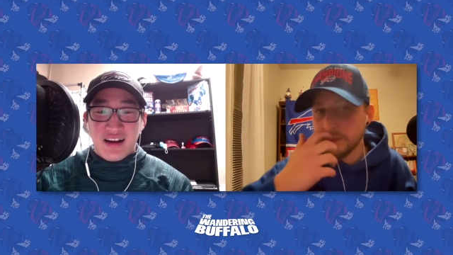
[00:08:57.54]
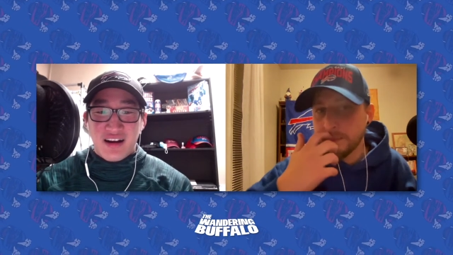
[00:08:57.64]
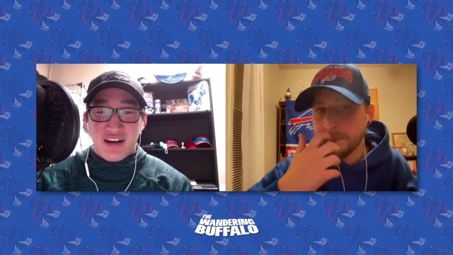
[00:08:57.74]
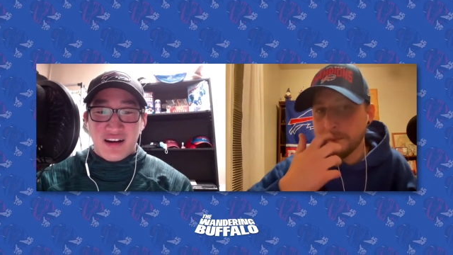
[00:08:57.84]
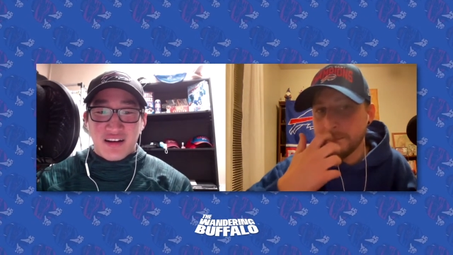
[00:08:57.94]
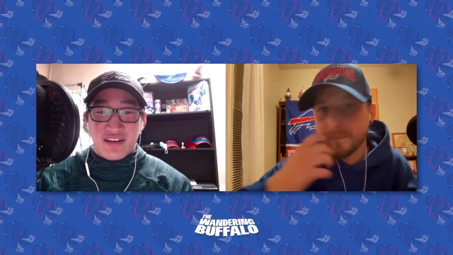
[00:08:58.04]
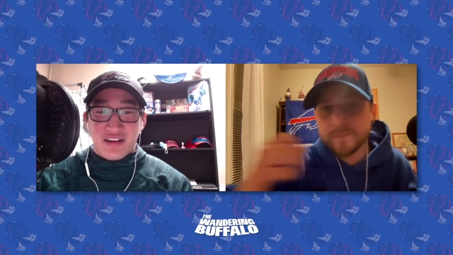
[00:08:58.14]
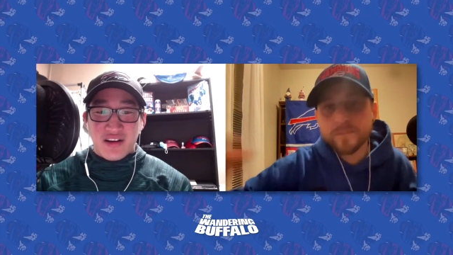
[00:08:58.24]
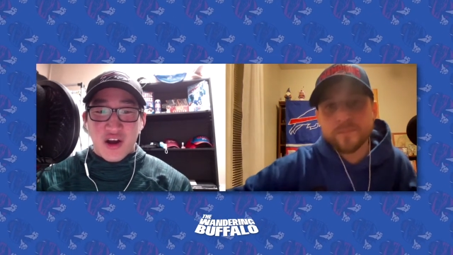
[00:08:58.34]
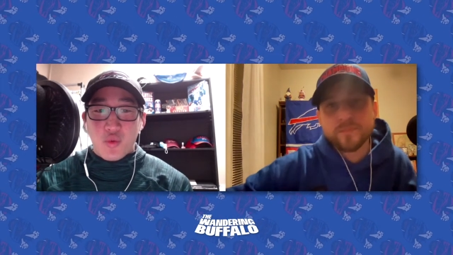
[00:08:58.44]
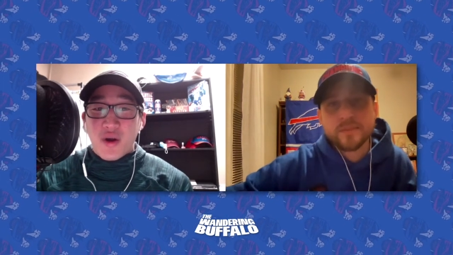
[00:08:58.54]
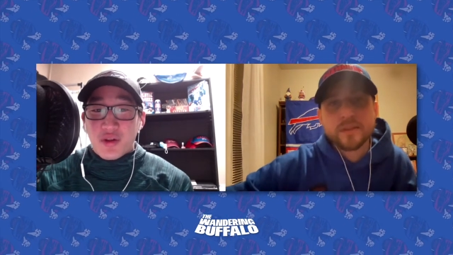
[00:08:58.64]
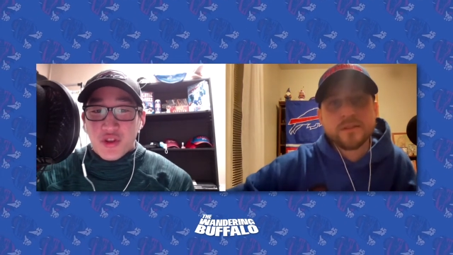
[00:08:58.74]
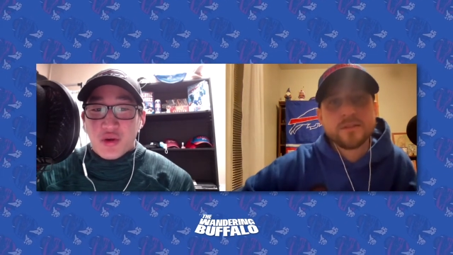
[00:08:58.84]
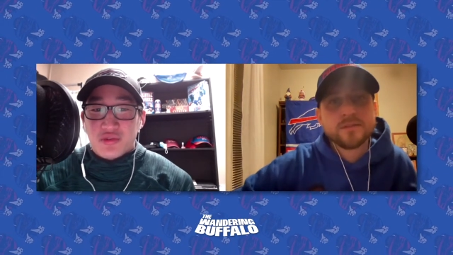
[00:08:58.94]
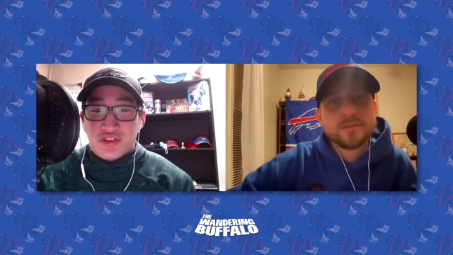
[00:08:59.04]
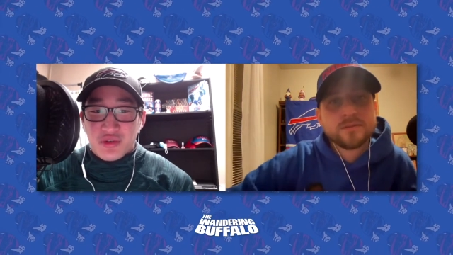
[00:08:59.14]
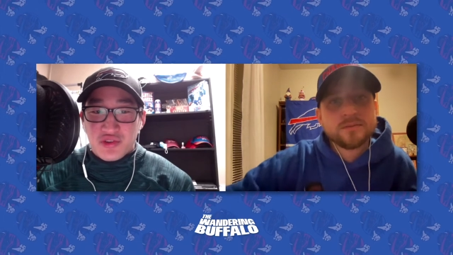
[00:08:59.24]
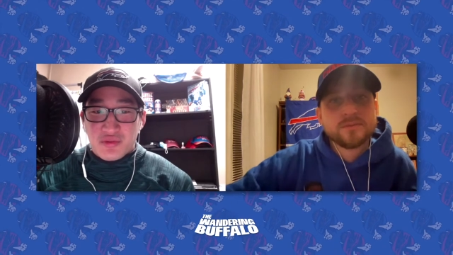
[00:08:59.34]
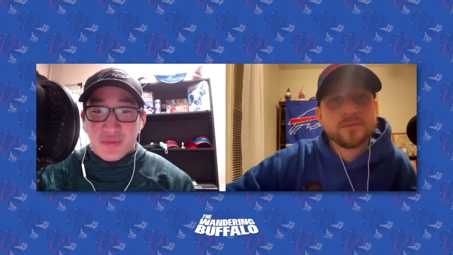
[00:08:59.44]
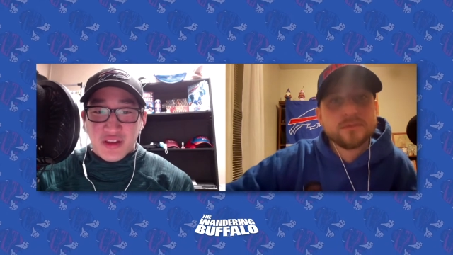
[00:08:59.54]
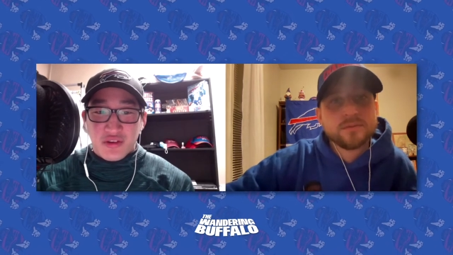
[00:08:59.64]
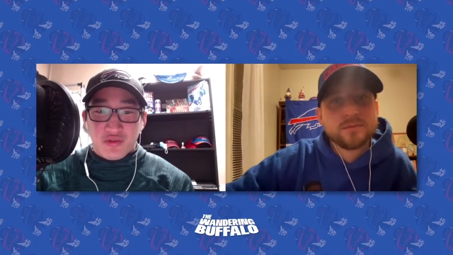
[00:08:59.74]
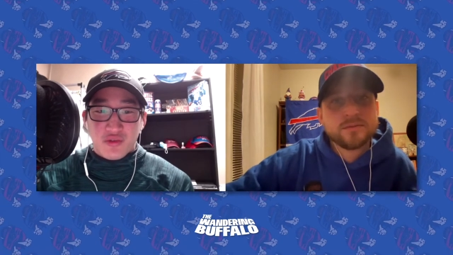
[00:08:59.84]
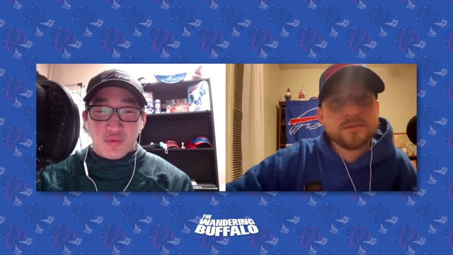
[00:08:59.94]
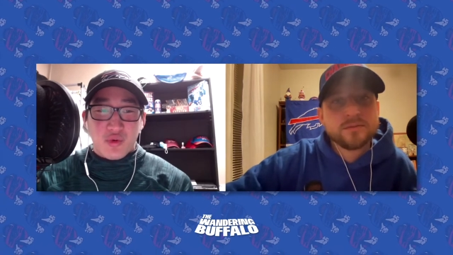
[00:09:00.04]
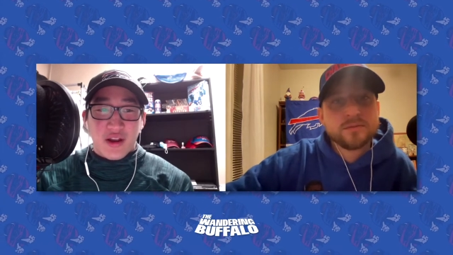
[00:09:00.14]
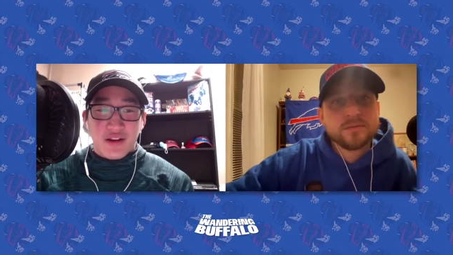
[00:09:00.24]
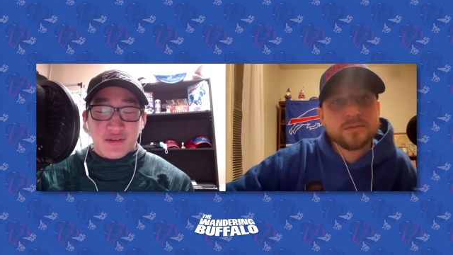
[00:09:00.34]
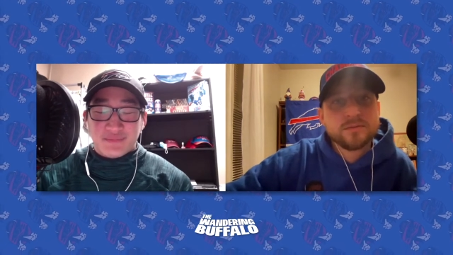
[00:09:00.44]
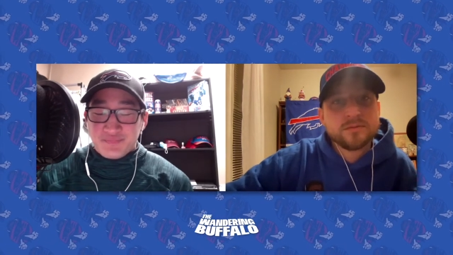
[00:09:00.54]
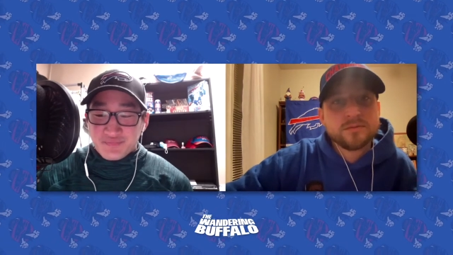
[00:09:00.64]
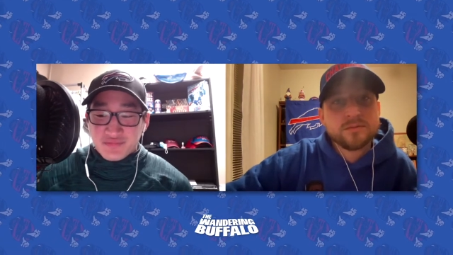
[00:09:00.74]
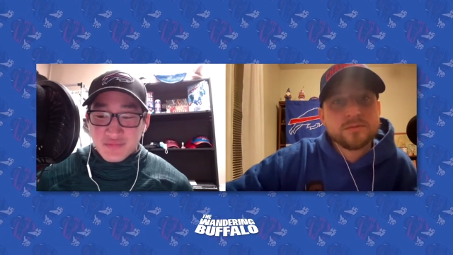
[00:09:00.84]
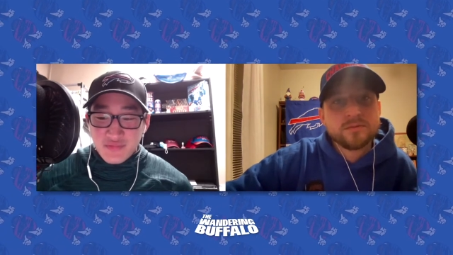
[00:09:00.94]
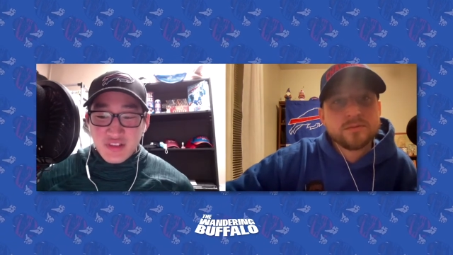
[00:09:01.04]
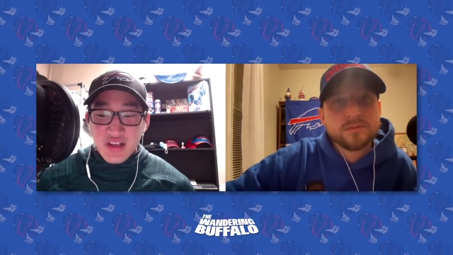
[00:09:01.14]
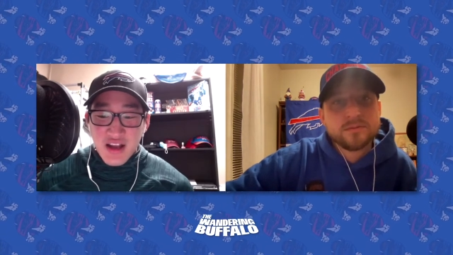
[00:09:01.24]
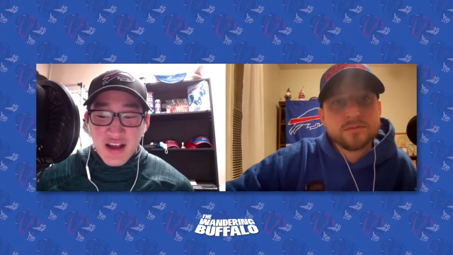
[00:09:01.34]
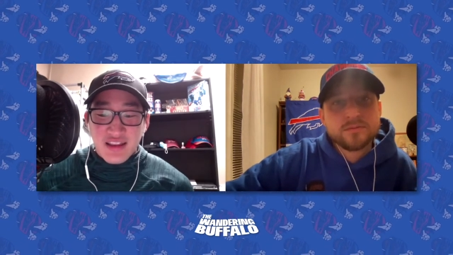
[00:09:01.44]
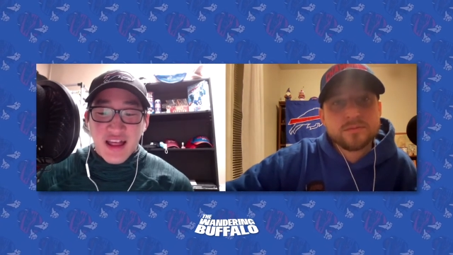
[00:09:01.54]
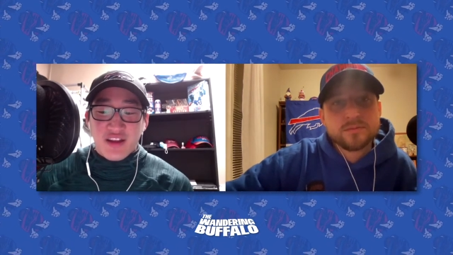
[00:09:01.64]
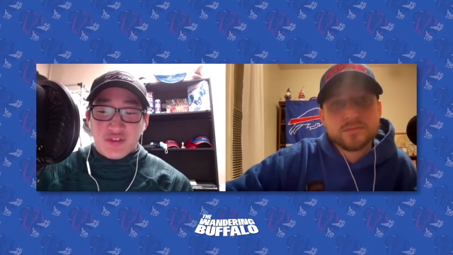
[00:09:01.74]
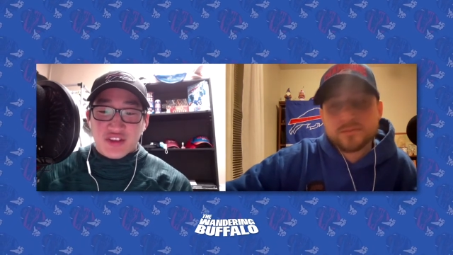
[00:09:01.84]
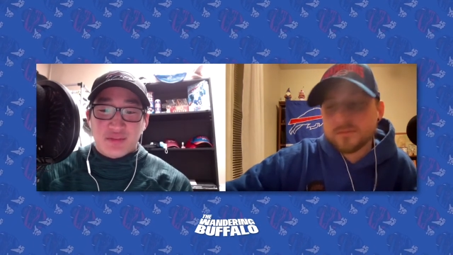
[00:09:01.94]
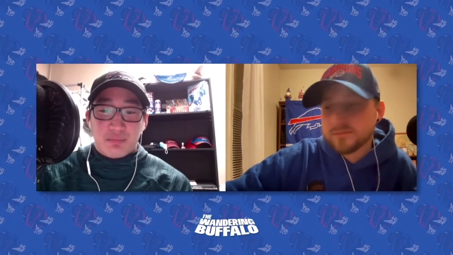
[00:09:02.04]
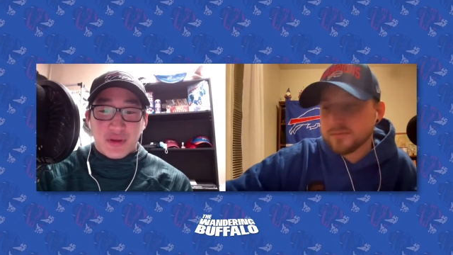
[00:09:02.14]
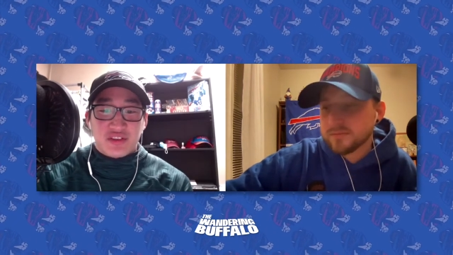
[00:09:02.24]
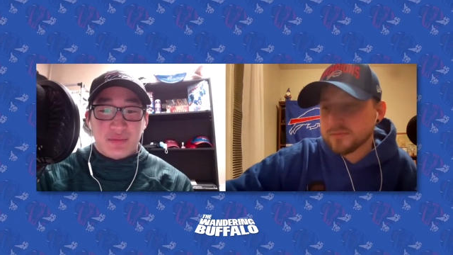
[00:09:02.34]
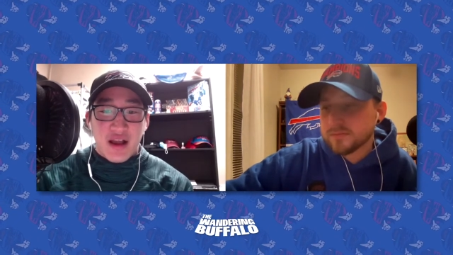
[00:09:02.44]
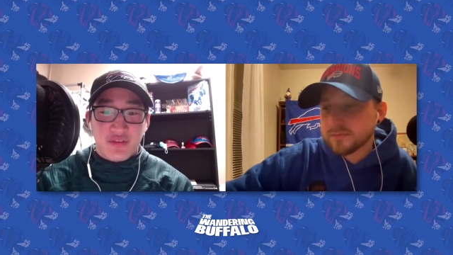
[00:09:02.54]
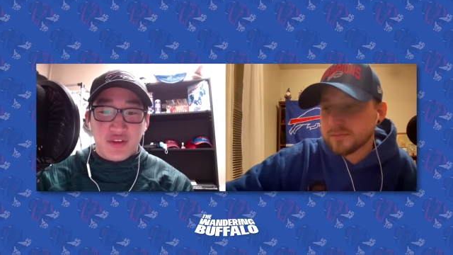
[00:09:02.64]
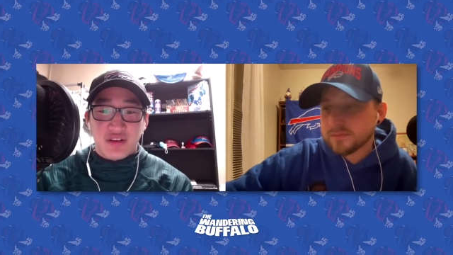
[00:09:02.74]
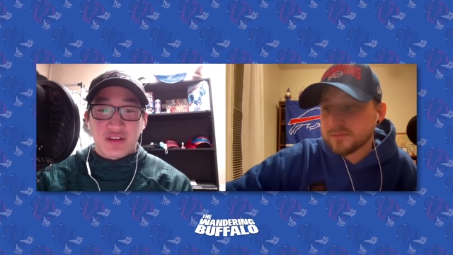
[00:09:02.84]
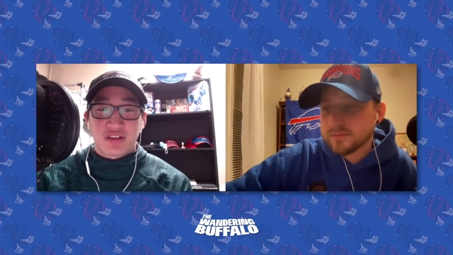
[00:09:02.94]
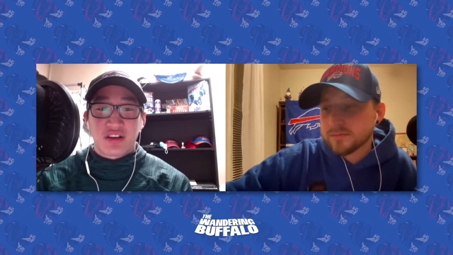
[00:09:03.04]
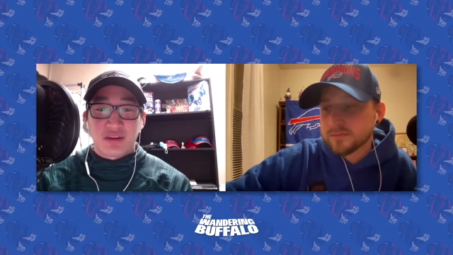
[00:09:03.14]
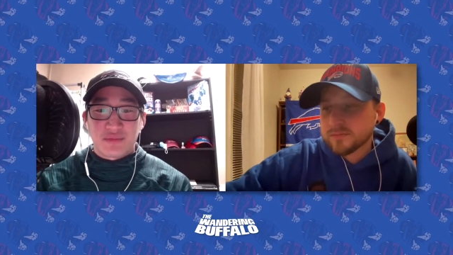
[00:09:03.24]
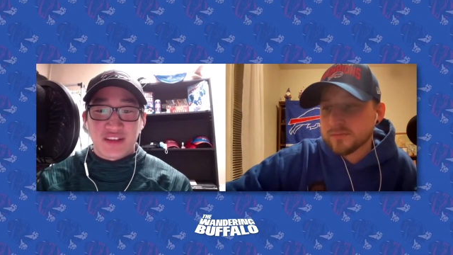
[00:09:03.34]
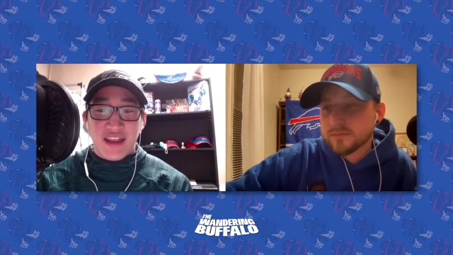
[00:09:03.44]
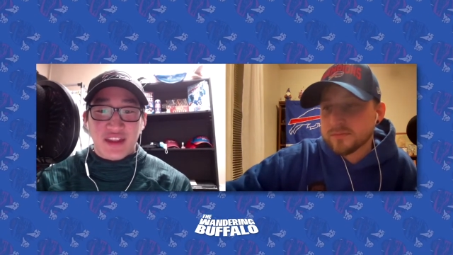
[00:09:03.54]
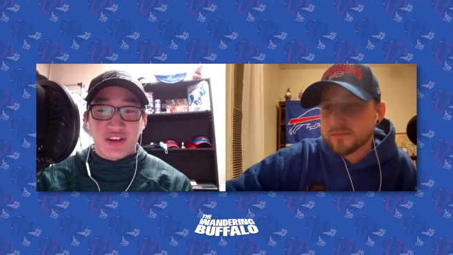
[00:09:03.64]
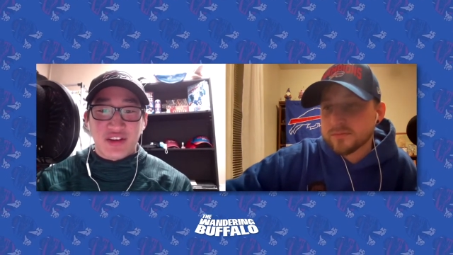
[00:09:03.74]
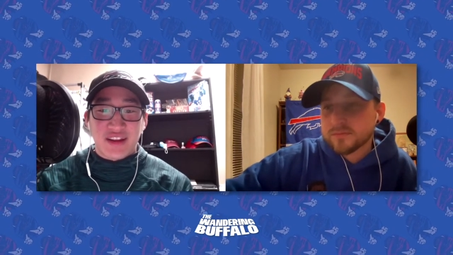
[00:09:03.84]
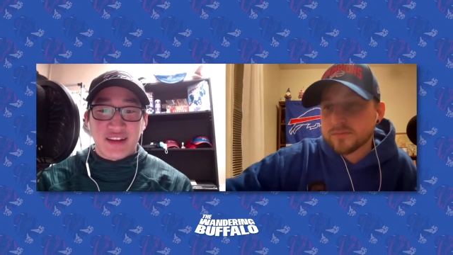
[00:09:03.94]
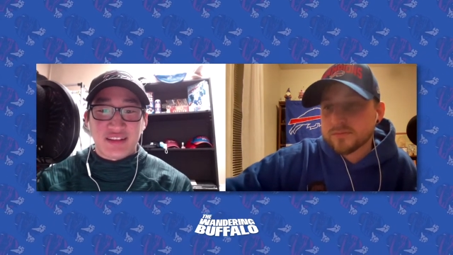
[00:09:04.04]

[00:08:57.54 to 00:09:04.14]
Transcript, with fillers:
Speaker 1: on a well-known social media group where a lot of us Bills Mafia come together and